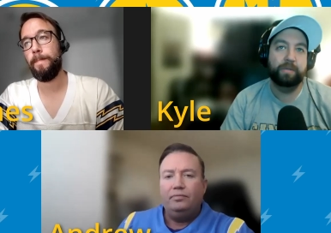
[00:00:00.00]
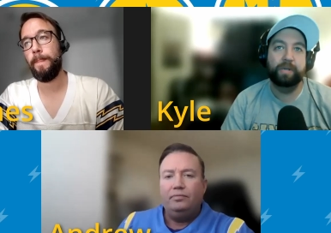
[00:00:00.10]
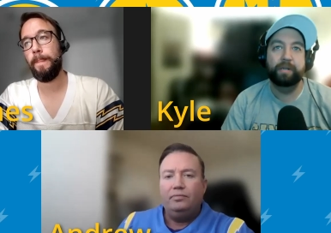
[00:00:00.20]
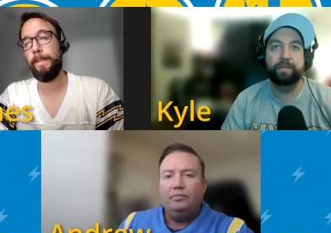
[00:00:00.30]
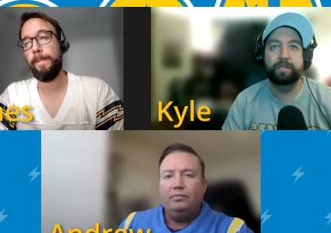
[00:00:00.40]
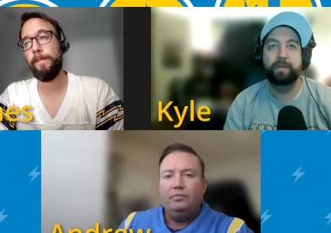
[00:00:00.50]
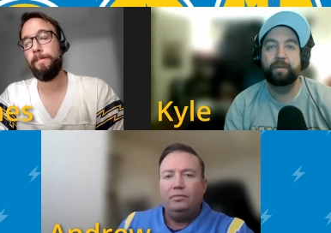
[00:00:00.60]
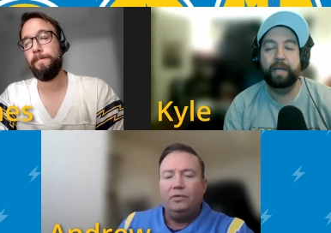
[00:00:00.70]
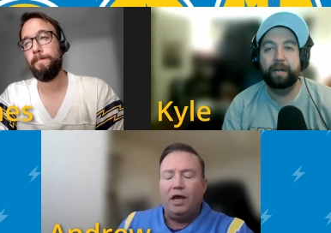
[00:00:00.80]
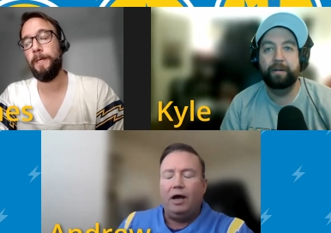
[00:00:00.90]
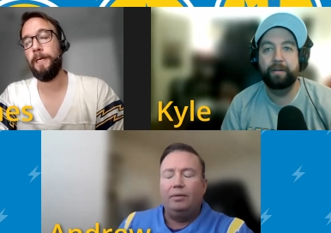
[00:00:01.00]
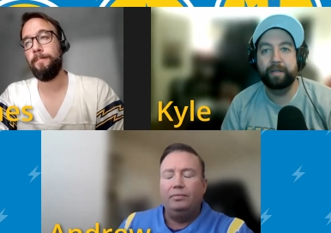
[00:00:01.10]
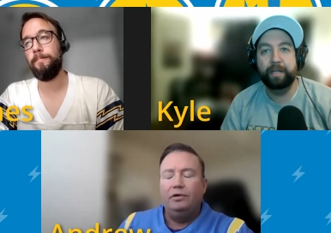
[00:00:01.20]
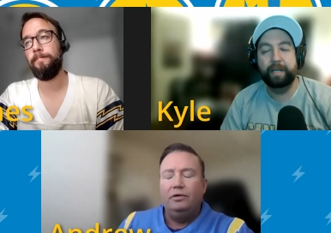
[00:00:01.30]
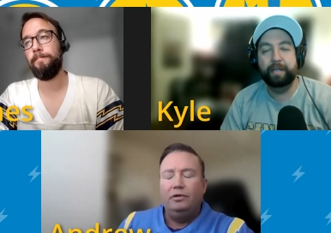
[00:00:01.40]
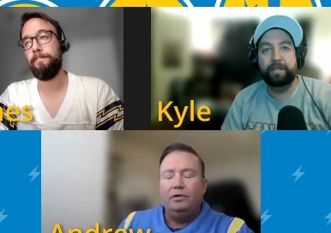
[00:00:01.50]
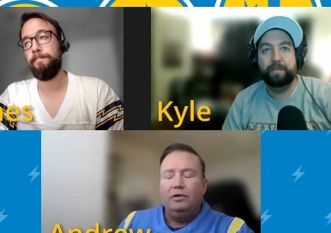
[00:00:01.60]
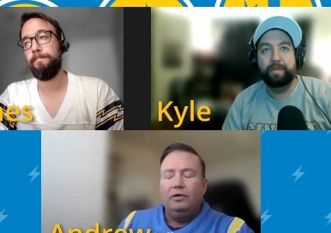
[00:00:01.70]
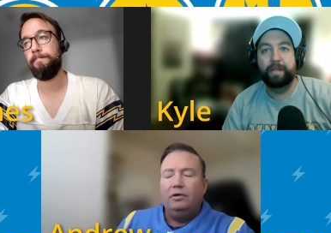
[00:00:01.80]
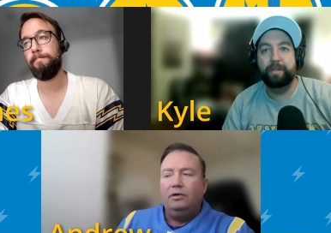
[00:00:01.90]
Speaker 1: as well so i don't yeah. know yeah it's
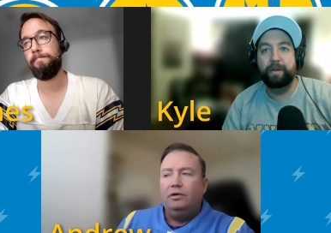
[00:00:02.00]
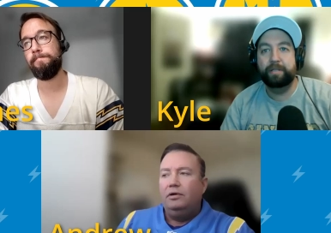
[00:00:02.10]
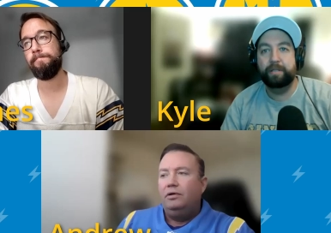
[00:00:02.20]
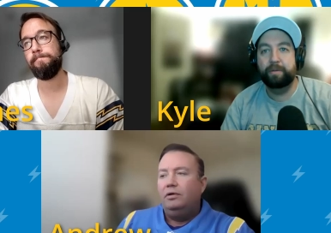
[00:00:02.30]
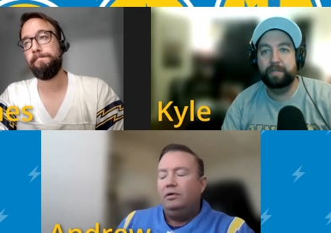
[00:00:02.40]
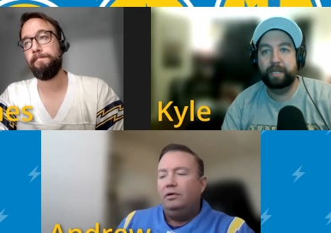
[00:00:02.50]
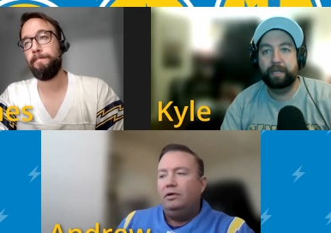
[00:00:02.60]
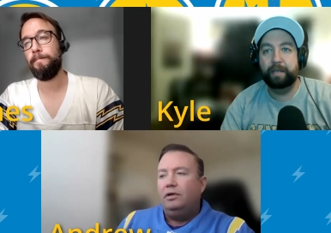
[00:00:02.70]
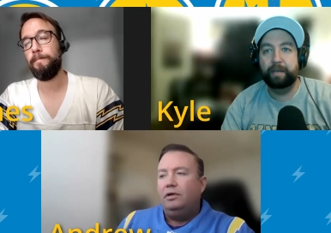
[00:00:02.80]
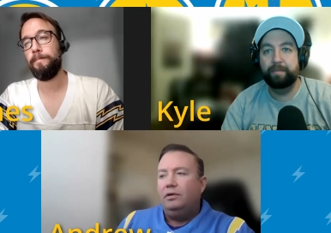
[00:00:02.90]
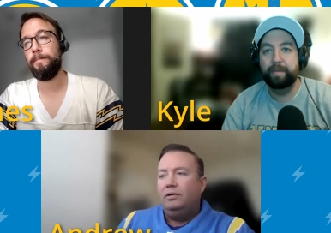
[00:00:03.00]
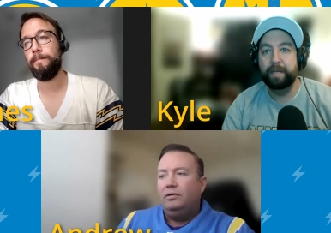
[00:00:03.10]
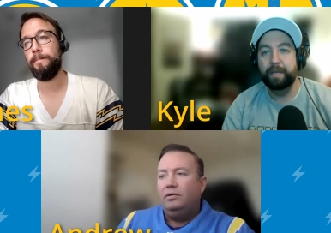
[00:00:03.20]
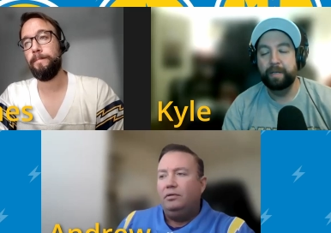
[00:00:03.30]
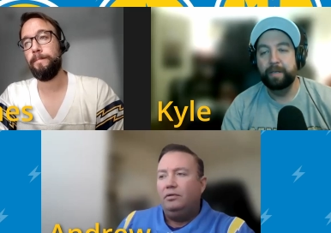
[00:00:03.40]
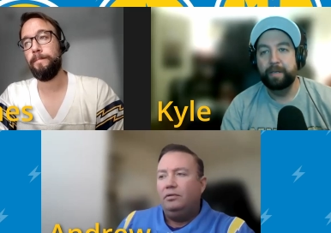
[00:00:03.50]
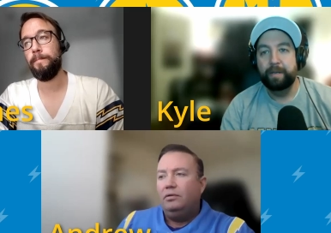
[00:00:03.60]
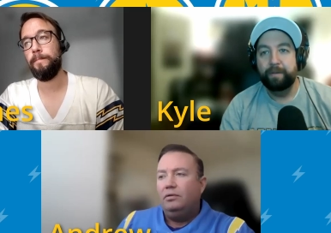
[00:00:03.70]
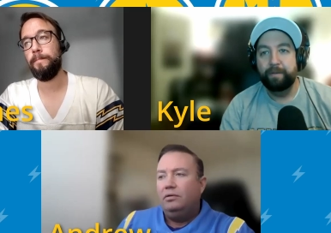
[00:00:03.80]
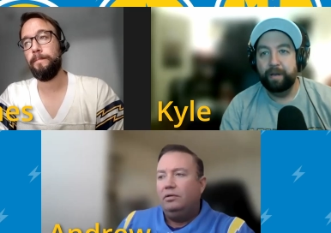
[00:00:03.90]
just my thought too is like um
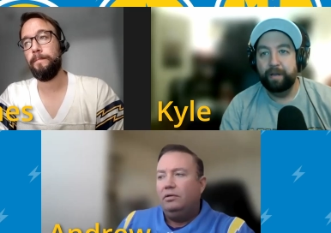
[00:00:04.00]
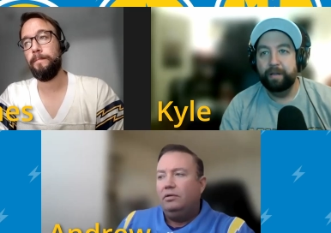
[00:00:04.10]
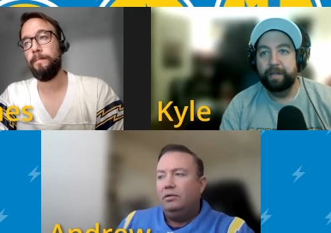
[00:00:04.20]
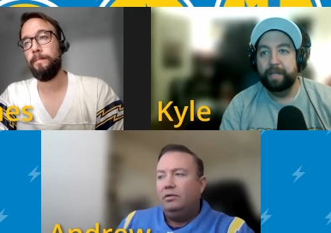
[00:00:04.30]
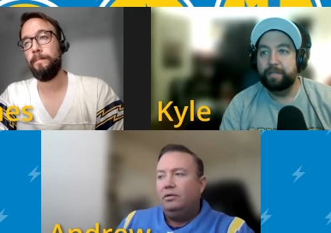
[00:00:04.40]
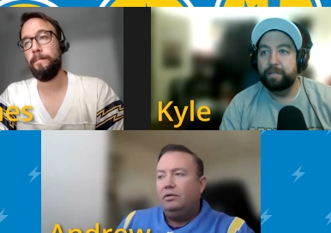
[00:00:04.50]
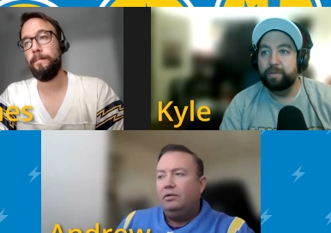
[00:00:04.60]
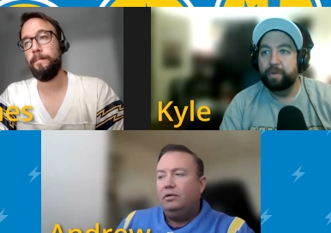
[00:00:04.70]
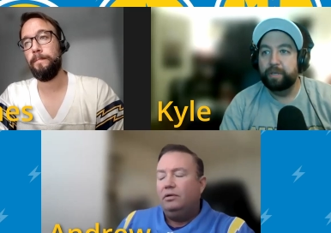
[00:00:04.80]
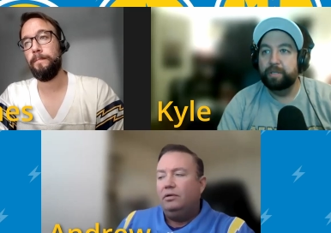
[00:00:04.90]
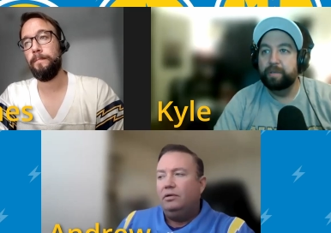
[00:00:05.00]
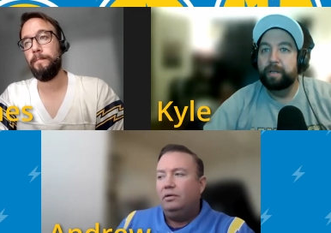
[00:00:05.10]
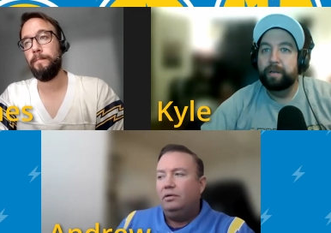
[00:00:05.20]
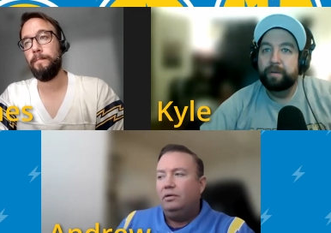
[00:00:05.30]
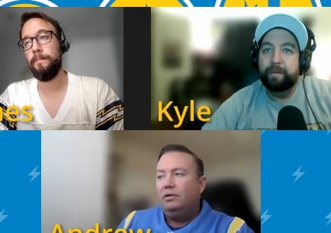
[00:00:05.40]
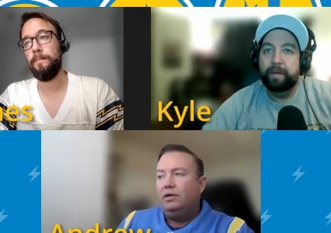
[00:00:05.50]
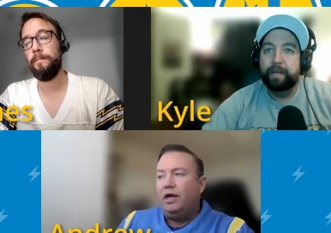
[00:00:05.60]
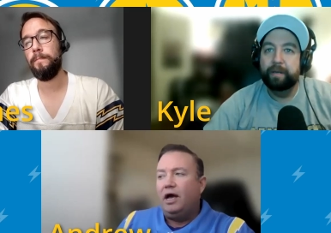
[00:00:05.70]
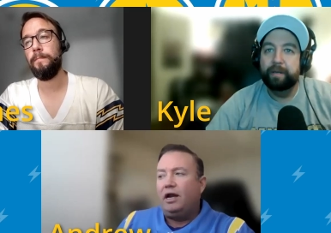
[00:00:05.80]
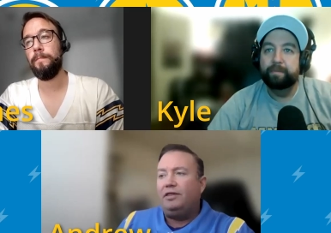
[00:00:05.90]
on, on, that situation there.
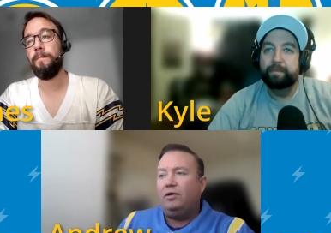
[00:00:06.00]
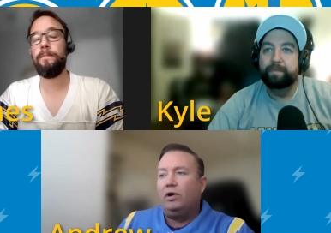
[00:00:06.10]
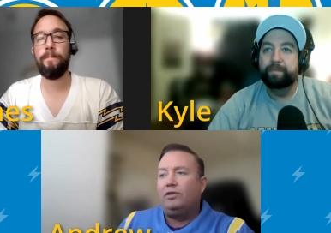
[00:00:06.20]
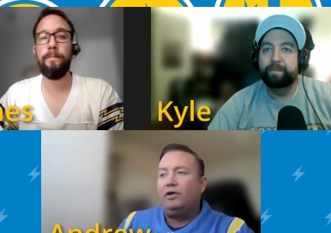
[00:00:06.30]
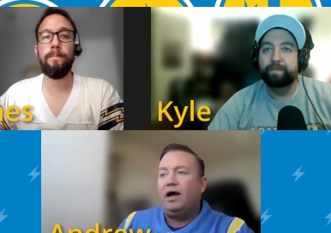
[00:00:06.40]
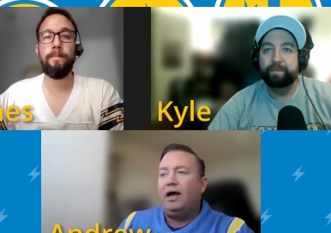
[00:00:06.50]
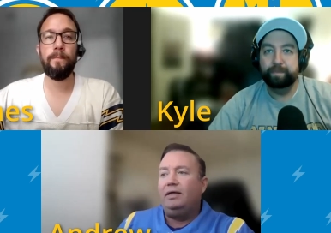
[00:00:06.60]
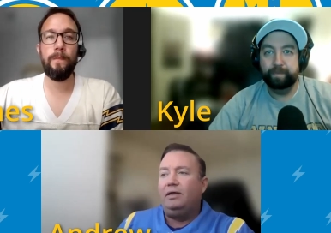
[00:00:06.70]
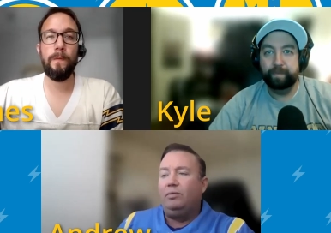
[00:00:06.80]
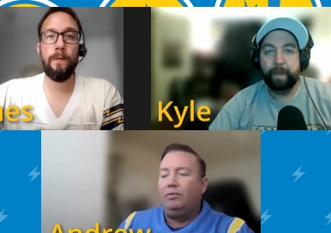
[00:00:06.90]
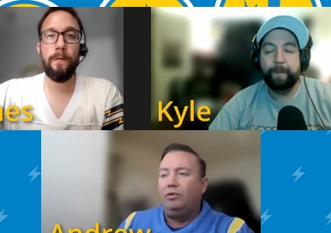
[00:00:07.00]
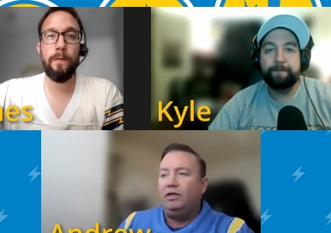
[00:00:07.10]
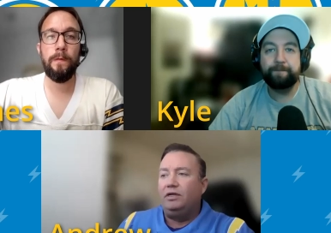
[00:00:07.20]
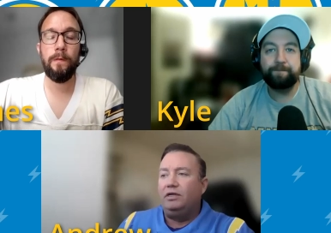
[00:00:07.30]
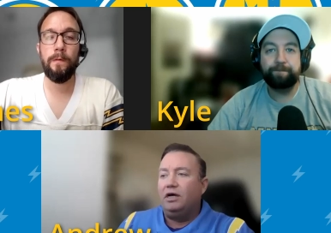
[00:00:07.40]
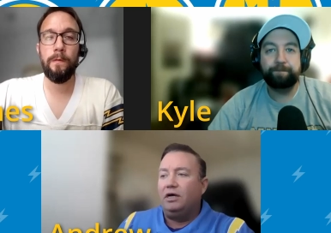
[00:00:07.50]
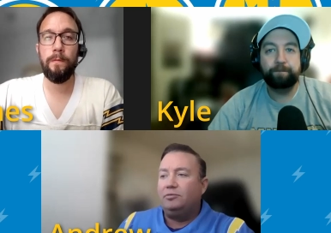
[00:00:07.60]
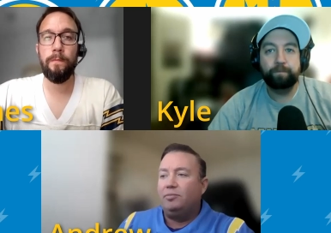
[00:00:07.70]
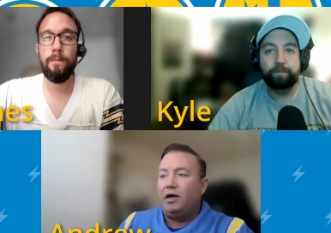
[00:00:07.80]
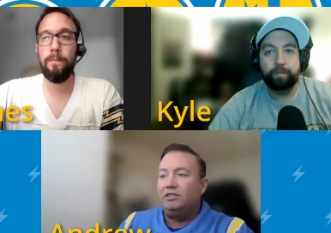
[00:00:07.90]
Speaker 2: Yeah, um, and I um, think one other guy that we really didn't
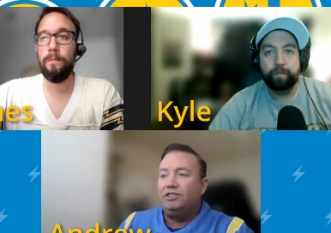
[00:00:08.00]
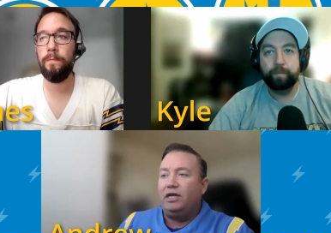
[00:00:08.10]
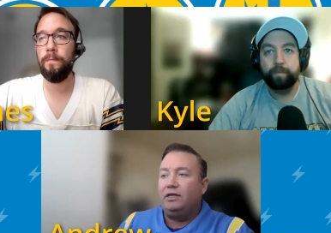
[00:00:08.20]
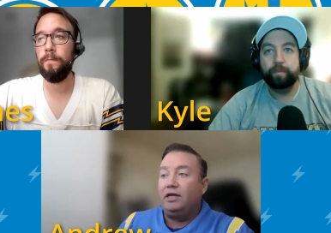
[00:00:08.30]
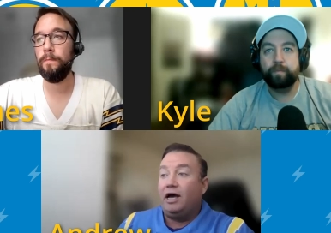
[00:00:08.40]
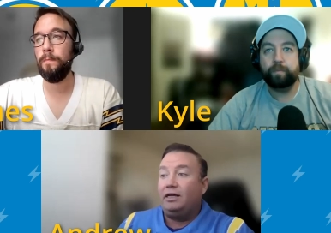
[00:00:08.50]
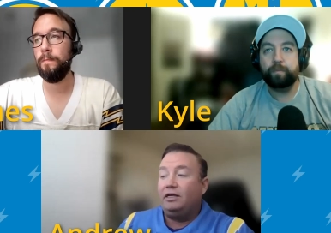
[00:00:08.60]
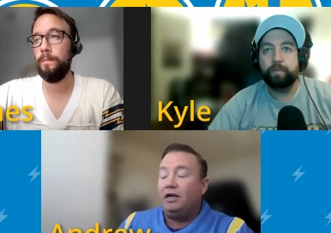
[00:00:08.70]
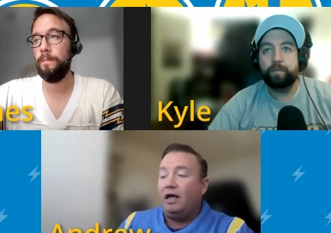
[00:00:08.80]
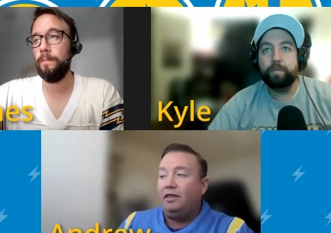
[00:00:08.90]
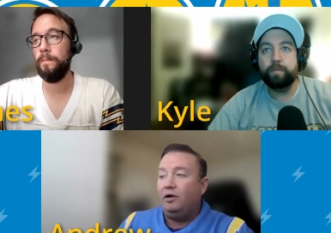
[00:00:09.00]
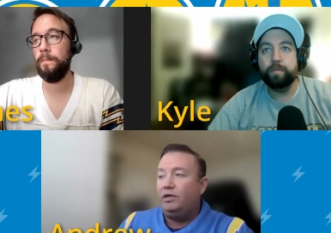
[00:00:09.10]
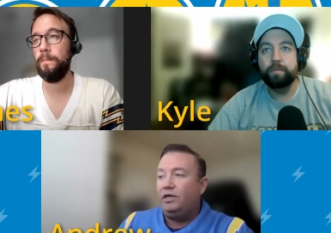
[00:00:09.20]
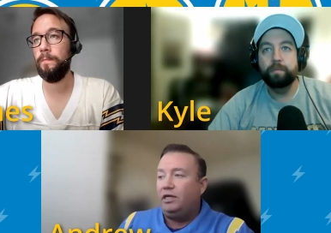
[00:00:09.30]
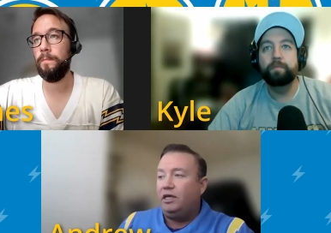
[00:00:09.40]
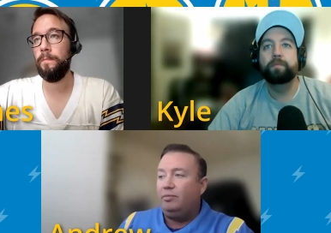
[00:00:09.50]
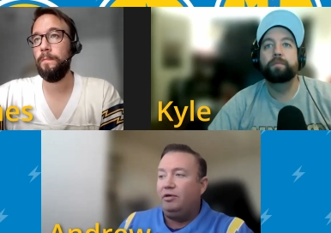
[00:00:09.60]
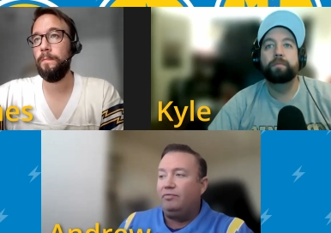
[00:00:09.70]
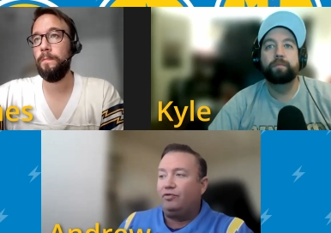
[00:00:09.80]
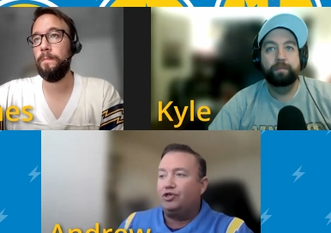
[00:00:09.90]
touch about is Jalen Guyton. I think we need to keep
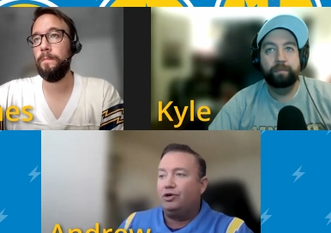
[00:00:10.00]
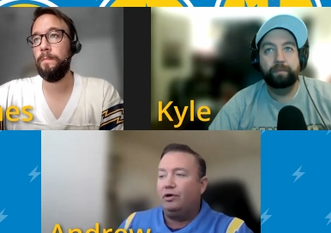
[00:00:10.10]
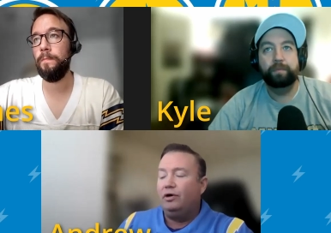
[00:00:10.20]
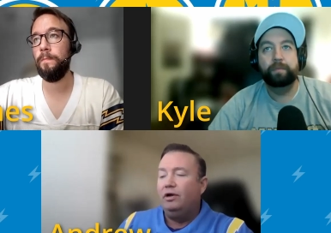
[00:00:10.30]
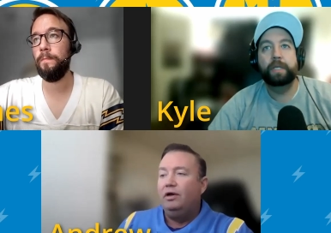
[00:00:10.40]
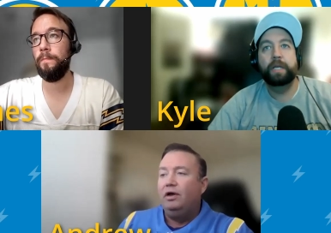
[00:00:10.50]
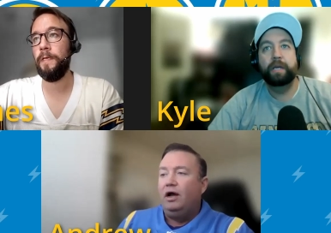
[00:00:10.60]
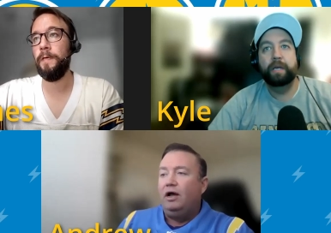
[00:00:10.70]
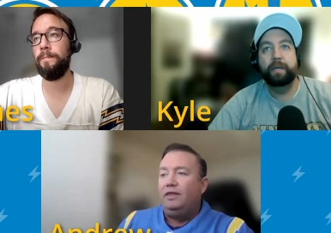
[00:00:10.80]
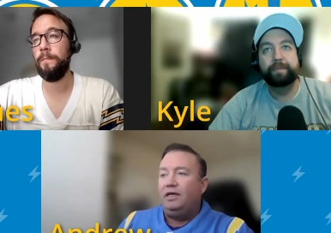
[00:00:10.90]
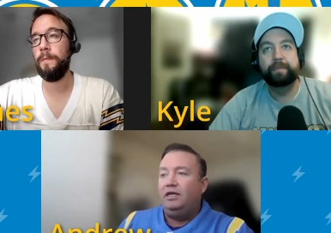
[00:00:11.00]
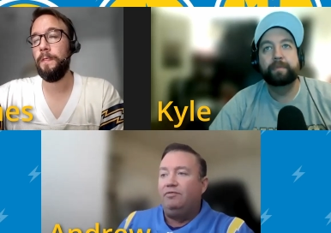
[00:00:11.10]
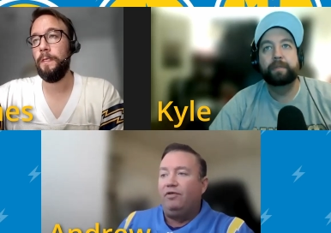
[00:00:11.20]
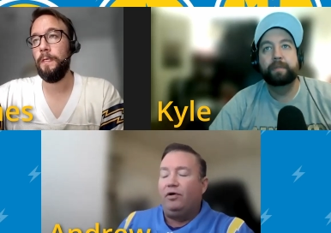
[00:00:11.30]
him for mm-hmm. sure. Yeah, I think he did